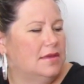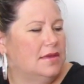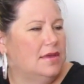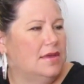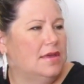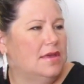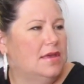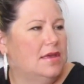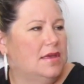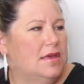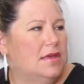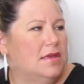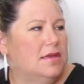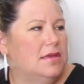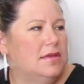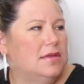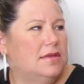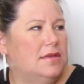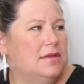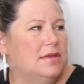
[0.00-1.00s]

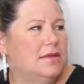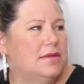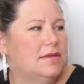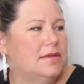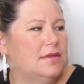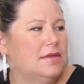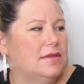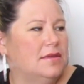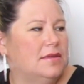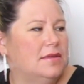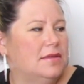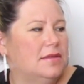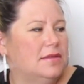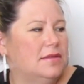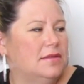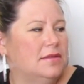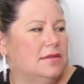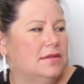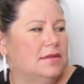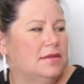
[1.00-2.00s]

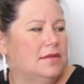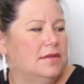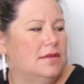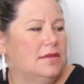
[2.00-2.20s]
(silent)